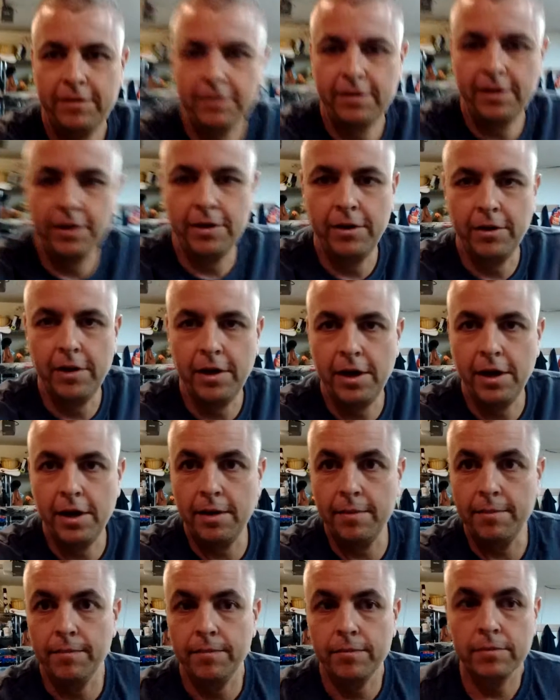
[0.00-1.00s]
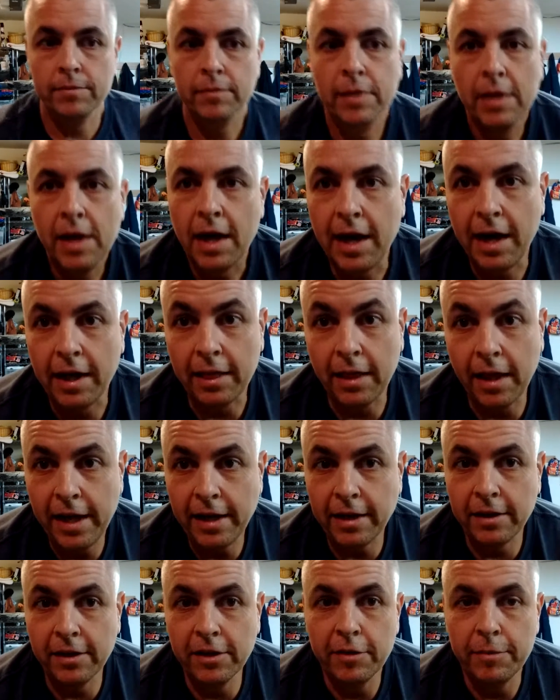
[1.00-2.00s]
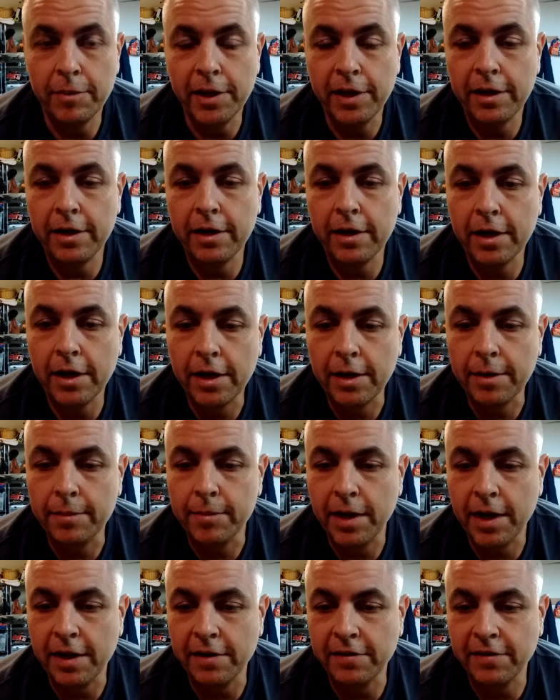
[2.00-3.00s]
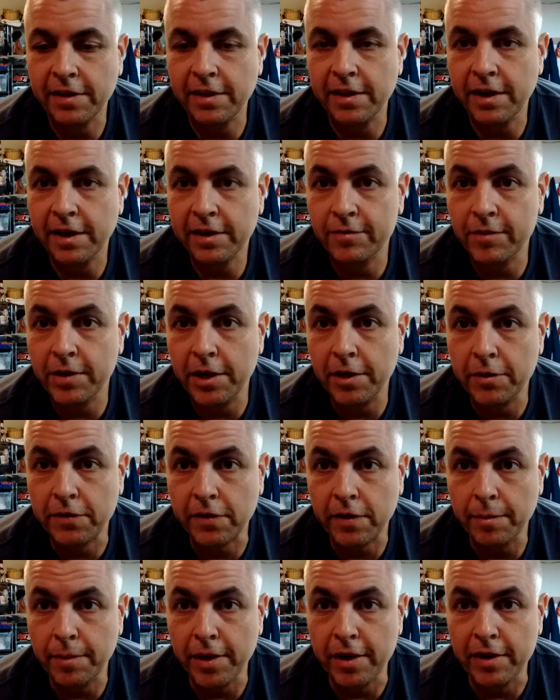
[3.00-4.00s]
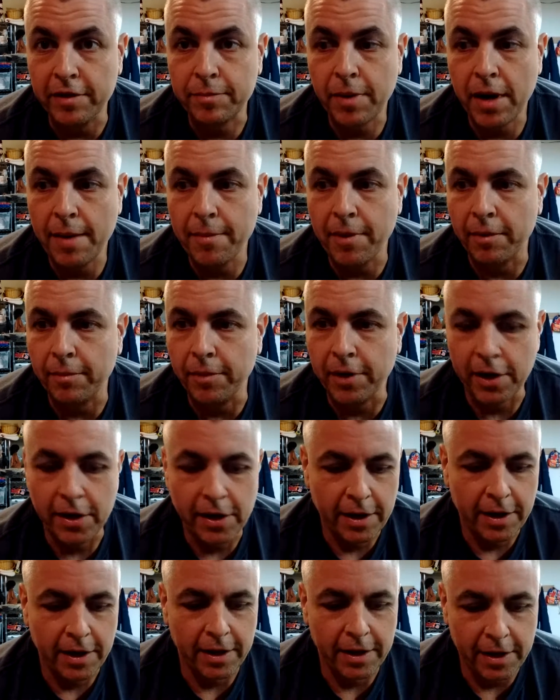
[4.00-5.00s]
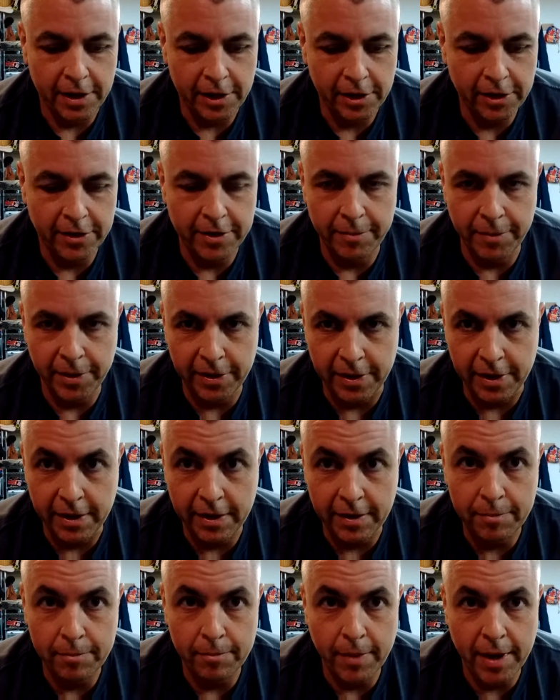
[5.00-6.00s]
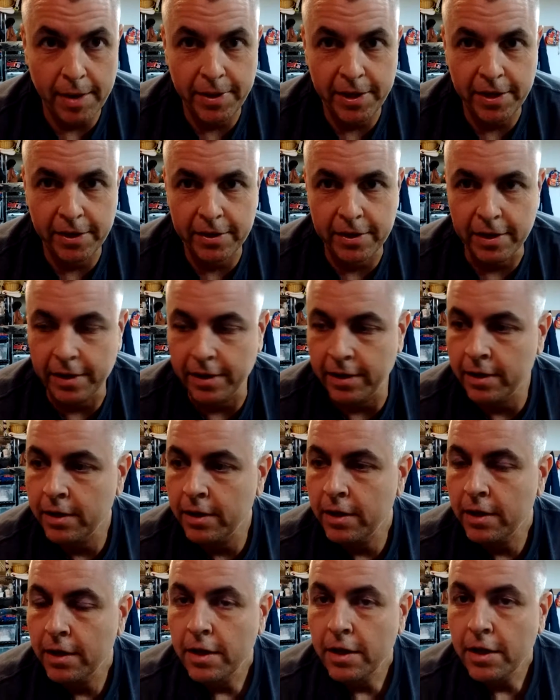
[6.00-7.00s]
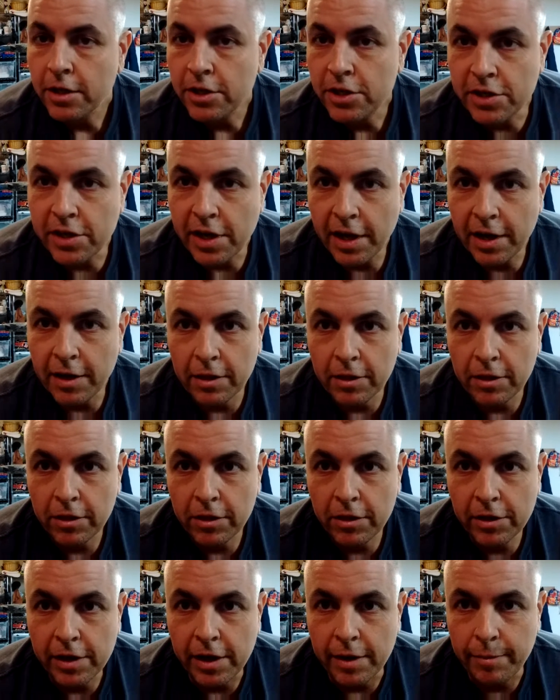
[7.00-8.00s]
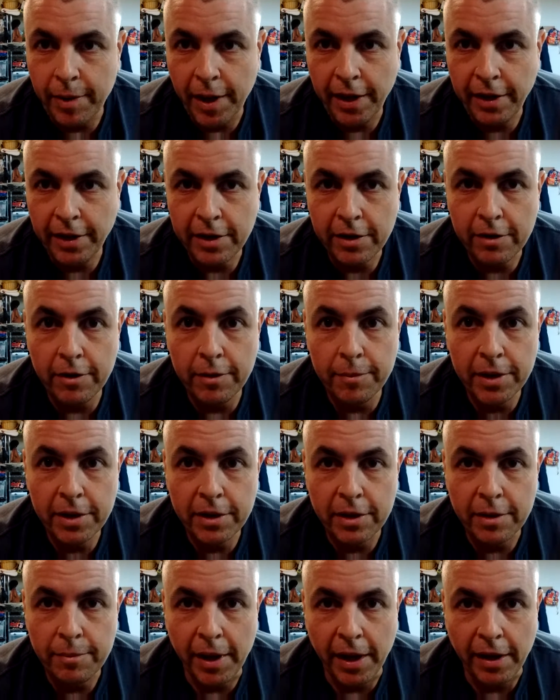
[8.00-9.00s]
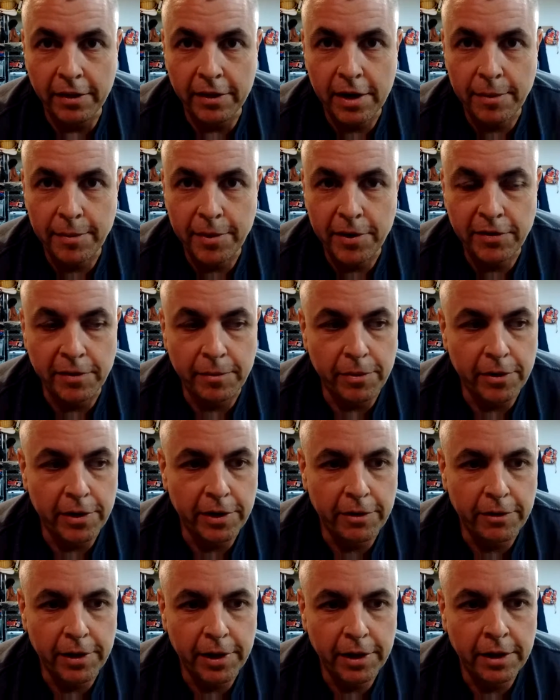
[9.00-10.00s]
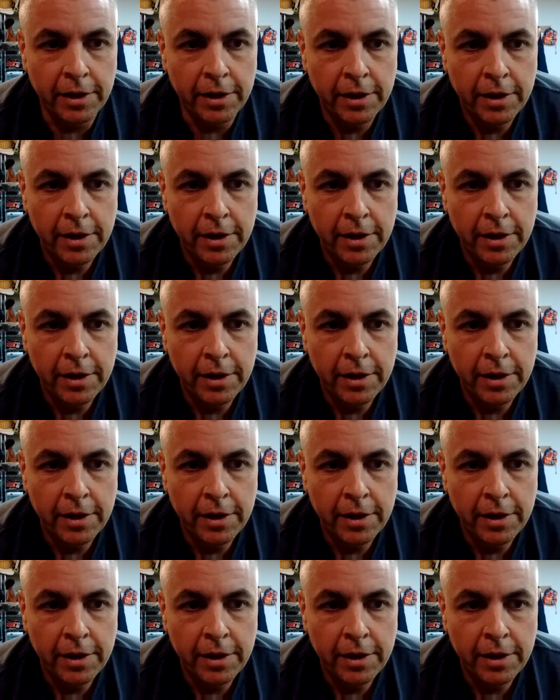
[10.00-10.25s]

I lied a little bit. I said the next video is going to be us primering, but it occurred to me that it might be good to just kind of look at painting equipment and the paint that I'm using pretty quick,